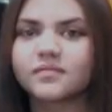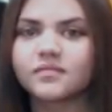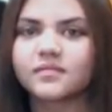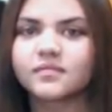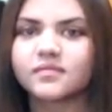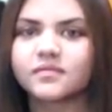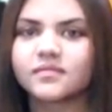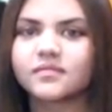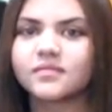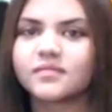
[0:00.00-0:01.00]

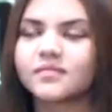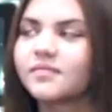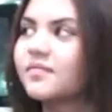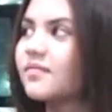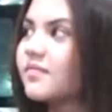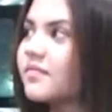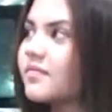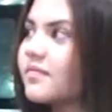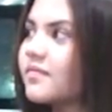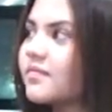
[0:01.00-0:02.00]

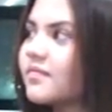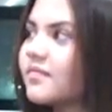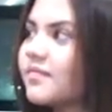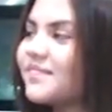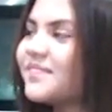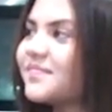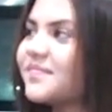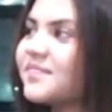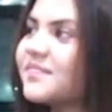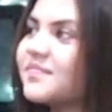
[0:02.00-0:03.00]

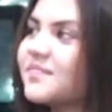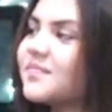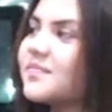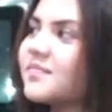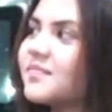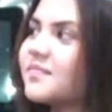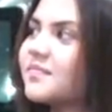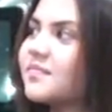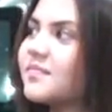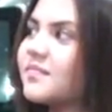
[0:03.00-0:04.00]

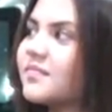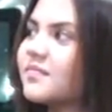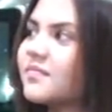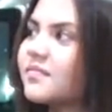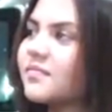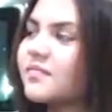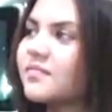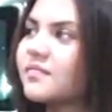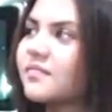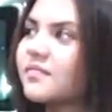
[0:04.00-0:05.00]

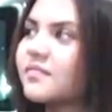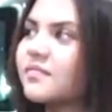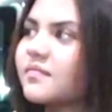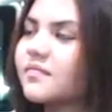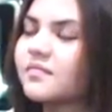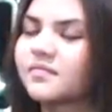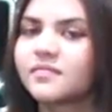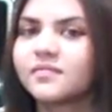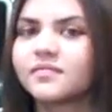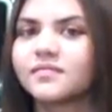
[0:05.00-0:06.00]

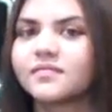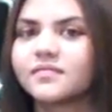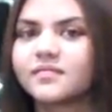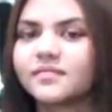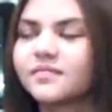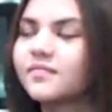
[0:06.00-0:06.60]
(not speaking)